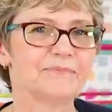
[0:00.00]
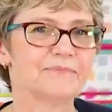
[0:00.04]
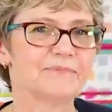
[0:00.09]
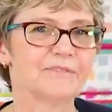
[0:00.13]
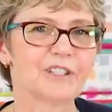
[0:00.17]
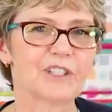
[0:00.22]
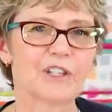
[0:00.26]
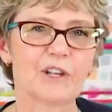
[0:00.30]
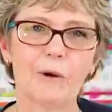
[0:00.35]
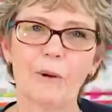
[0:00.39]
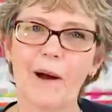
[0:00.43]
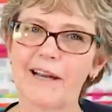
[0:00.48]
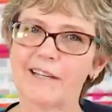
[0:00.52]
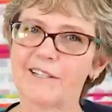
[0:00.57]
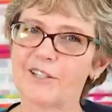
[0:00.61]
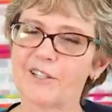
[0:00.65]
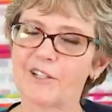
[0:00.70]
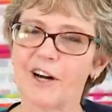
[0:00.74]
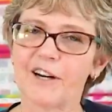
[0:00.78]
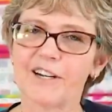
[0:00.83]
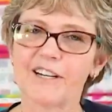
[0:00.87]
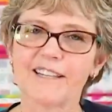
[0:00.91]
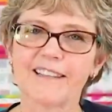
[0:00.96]
so I
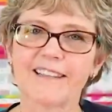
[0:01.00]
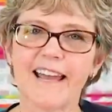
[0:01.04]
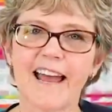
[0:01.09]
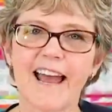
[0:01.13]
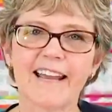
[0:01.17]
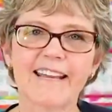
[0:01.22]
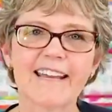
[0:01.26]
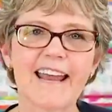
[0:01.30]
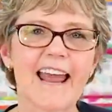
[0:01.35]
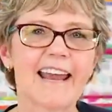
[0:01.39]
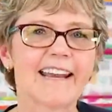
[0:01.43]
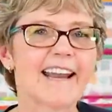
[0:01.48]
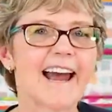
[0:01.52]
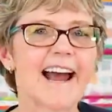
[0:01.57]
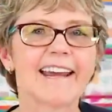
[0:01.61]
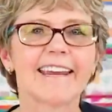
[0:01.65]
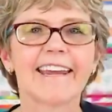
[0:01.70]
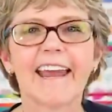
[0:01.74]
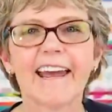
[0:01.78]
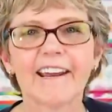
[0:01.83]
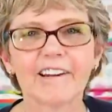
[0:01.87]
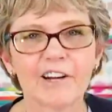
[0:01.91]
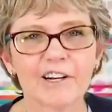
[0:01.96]
started that, and I
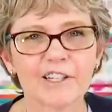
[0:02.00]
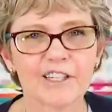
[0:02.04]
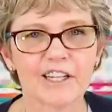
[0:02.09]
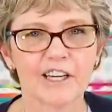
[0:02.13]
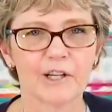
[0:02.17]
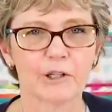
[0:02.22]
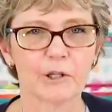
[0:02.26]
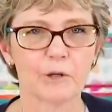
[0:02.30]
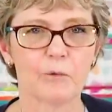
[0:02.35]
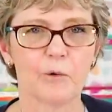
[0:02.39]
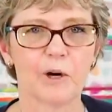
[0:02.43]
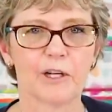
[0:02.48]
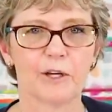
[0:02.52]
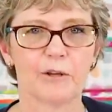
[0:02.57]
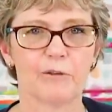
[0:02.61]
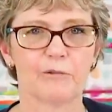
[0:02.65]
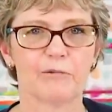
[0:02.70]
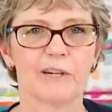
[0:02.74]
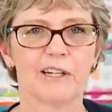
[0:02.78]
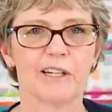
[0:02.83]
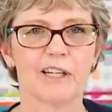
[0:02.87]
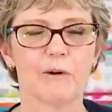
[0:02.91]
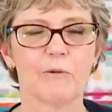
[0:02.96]
cannot tell you what a
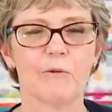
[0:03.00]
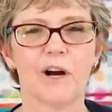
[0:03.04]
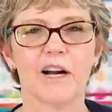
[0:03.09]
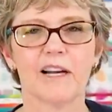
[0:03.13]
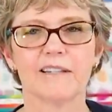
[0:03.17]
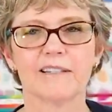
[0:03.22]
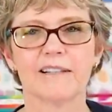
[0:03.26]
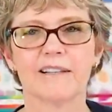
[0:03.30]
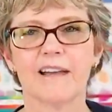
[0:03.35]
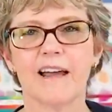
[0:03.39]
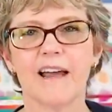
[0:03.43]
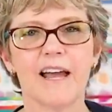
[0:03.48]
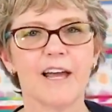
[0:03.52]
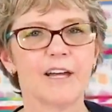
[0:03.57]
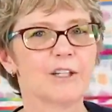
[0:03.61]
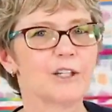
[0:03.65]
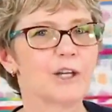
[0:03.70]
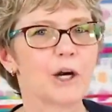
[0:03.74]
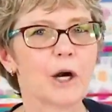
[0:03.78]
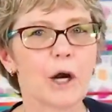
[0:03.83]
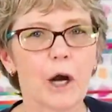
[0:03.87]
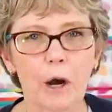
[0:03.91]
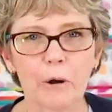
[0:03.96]
thrill it was
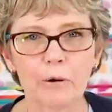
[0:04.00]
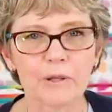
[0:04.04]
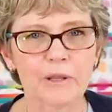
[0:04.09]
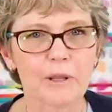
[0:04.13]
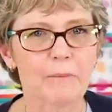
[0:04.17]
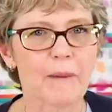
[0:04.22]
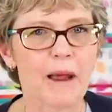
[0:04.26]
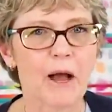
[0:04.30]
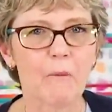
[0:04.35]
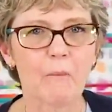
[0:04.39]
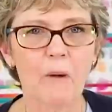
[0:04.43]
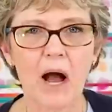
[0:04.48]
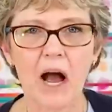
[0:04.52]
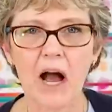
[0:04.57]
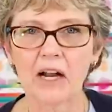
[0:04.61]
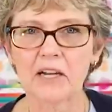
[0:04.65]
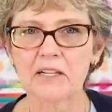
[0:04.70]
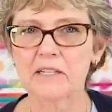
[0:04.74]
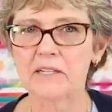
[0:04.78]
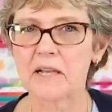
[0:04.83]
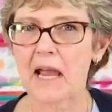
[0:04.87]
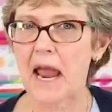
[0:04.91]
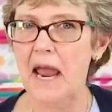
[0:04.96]
to go to the
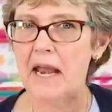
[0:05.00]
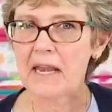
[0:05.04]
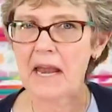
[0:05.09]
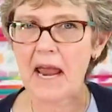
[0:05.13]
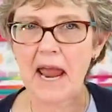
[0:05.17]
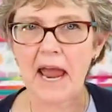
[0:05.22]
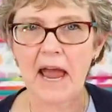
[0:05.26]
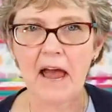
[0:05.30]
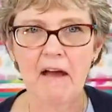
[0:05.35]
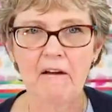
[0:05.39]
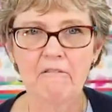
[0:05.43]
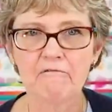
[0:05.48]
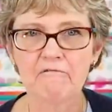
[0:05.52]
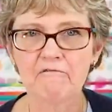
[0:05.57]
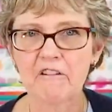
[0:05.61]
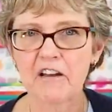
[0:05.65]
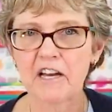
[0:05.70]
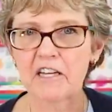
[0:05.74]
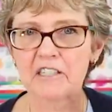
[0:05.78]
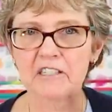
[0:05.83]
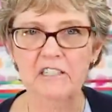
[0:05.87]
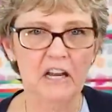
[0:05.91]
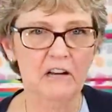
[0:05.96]
mailbox and have
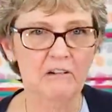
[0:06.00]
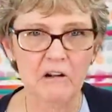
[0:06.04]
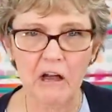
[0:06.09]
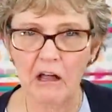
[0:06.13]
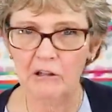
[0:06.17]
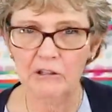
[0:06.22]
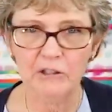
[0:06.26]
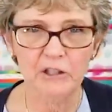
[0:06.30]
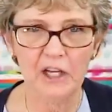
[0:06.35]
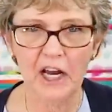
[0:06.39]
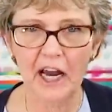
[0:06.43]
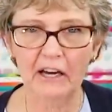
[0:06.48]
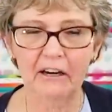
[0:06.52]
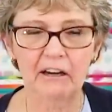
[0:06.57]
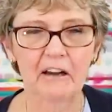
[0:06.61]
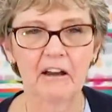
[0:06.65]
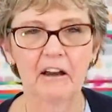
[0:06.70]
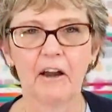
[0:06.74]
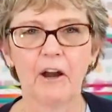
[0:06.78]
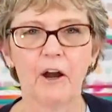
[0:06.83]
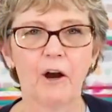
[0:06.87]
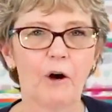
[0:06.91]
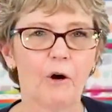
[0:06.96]
a ten dollar check,
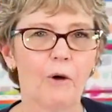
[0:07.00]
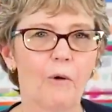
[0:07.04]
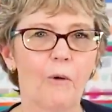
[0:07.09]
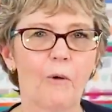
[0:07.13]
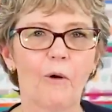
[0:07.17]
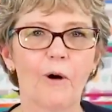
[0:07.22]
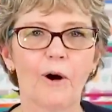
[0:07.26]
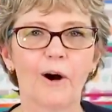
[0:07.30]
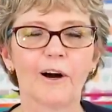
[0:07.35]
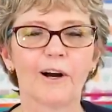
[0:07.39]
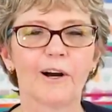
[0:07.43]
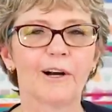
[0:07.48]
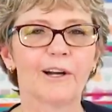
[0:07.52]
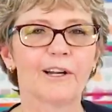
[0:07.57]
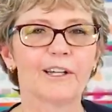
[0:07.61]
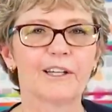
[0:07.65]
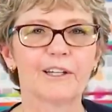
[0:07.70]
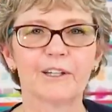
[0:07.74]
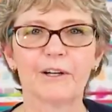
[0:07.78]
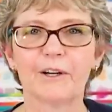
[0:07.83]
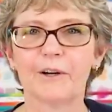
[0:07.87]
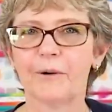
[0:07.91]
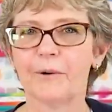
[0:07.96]
or,
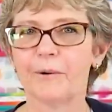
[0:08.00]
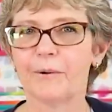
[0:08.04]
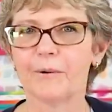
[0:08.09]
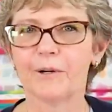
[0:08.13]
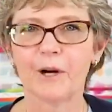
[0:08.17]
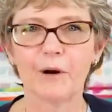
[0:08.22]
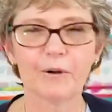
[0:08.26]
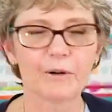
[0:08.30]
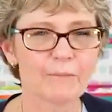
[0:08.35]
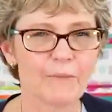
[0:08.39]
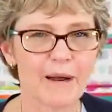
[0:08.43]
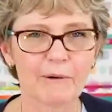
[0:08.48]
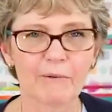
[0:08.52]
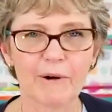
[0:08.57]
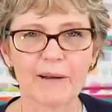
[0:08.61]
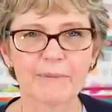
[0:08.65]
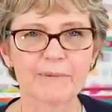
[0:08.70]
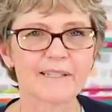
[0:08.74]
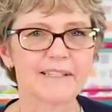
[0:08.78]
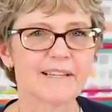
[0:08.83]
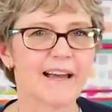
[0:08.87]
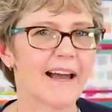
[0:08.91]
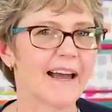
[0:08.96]
you know, go to my
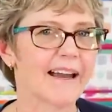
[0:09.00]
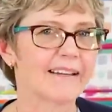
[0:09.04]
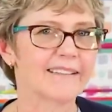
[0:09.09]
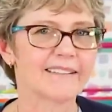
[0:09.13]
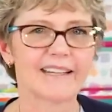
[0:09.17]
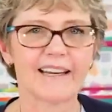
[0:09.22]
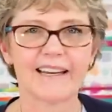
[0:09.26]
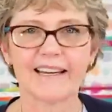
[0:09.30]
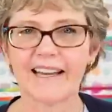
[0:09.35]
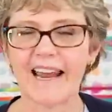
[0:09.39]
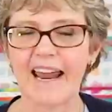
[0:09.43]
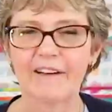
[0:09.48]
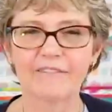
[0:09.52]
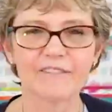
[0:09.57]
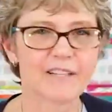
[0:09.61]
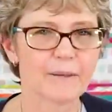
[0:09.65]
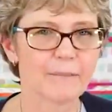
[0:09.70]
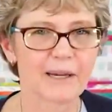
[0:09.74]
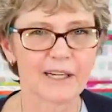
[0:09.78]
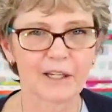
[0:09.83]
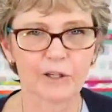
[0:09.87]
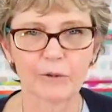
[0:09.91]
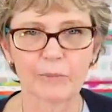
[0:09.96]
website and have
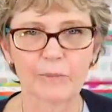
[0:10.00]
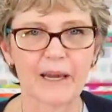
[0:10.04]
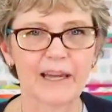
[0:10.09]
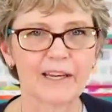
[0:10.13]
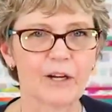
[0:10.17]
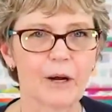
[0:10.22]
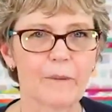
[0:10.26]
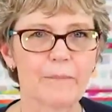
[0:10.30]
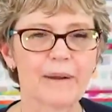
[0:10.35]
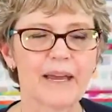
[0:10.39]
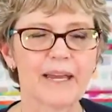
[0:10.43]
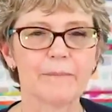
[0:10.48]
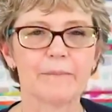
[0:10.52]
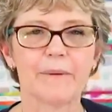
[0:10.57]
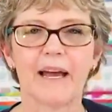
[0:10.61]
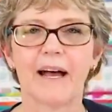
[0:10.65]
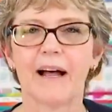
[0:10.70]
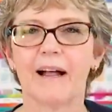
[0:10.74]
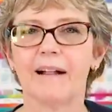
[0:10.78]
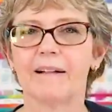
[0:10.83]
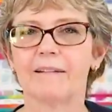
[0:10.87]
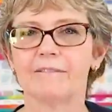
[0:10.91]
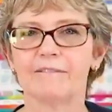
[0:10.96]
somebody who paid on
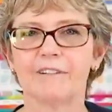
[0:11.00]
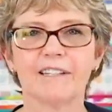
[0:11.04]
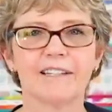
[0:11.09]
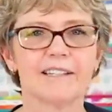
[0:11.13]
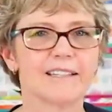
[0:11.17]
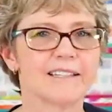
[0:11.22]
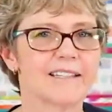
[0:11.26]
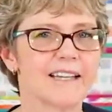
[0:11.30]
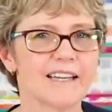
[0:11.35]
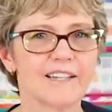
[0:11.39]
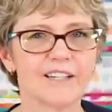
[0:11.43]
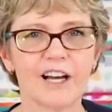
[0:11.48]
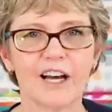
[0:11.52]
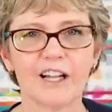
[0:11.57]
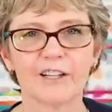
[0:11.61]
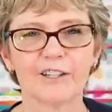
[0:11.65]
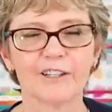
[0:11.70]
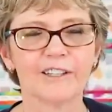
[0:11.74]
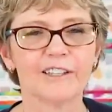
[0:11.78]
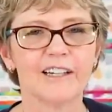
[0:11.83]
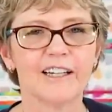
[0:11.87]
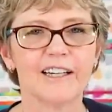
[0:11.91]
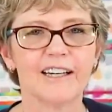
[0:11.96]
PayPal with a ten
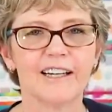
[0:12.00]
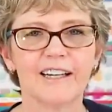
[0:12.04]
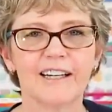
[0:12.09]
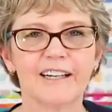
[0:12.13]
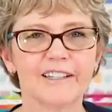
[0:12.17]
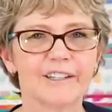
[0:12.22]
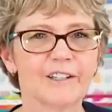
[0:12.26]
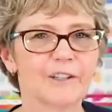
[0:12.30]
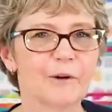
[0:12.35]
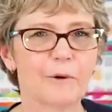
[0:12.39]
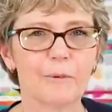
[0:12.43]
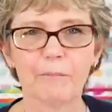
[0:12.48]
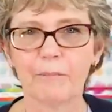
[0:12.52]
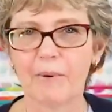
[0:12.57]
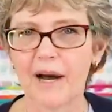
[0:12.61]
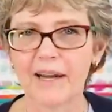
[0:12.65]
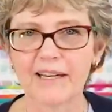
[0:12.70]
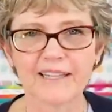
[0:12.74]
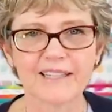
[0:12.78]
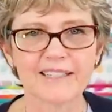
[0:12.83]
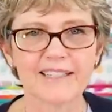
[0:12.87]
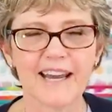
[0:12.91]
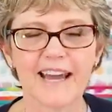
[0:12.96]
dollar, you know,
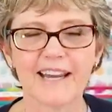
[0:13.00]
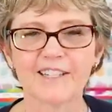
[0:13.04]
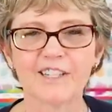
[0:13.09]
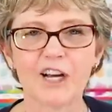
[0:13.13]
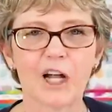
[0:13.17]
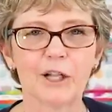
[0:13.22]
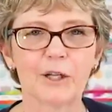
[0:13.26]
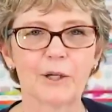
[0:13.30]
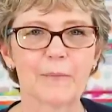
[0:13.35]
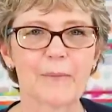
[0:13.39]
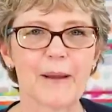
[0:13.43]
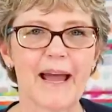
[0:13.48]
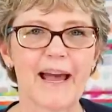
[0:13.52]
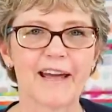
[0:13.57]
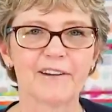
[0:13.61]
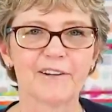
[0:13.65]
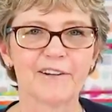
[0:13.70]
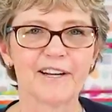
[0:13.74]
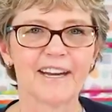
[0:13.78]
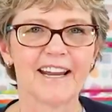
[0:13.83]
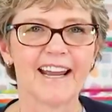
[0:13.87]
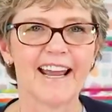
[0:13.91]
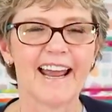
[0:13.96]
bought a ten dollar
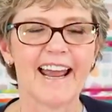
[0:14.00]
pattern.